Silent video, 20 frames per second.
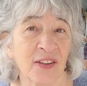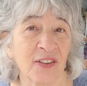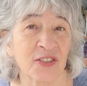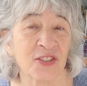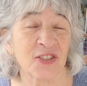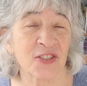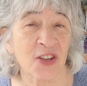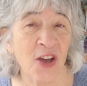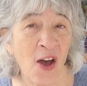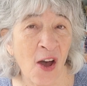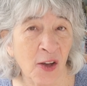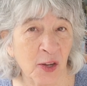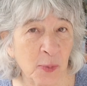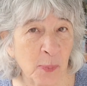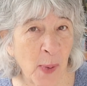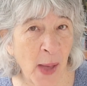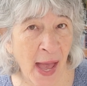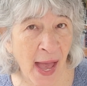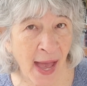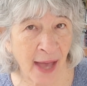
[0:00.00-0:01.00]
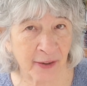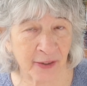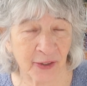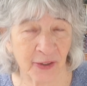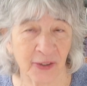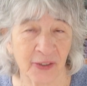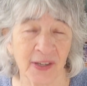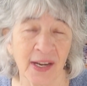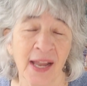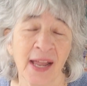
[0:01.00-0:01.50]
sock
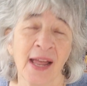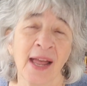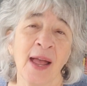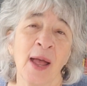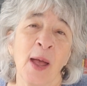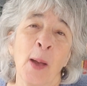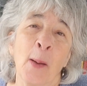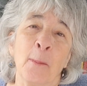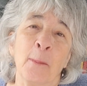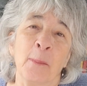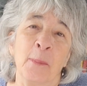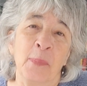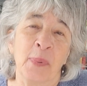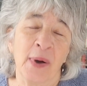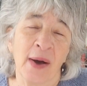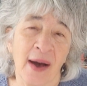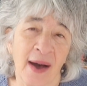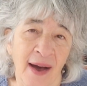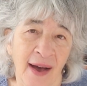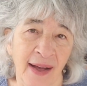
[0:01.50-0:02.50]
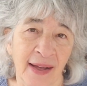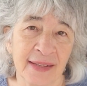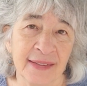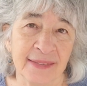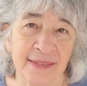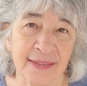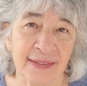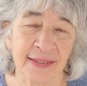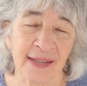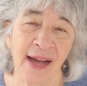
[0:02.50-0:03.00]
pattern,
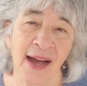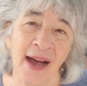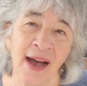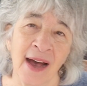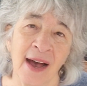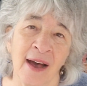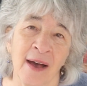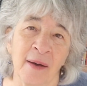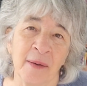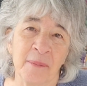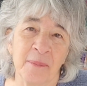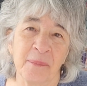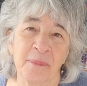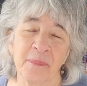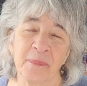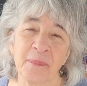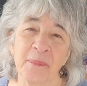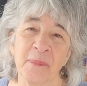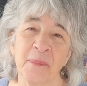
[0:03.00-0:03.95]
but um,